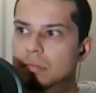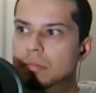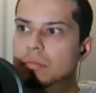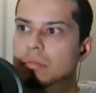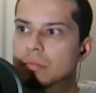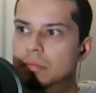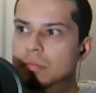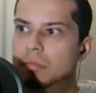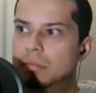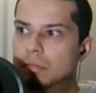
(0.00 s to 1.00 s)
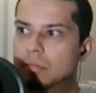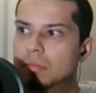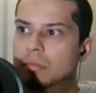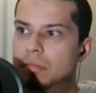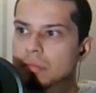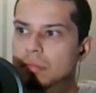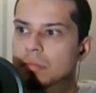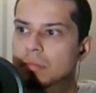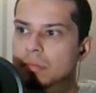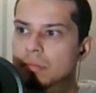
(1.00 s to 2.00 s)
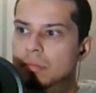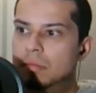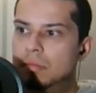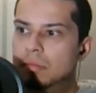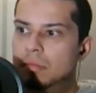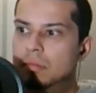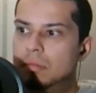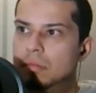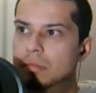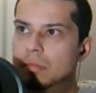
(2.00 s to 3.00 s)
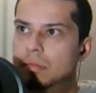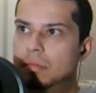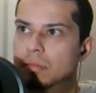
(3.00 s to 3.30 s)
The person shown says nothing.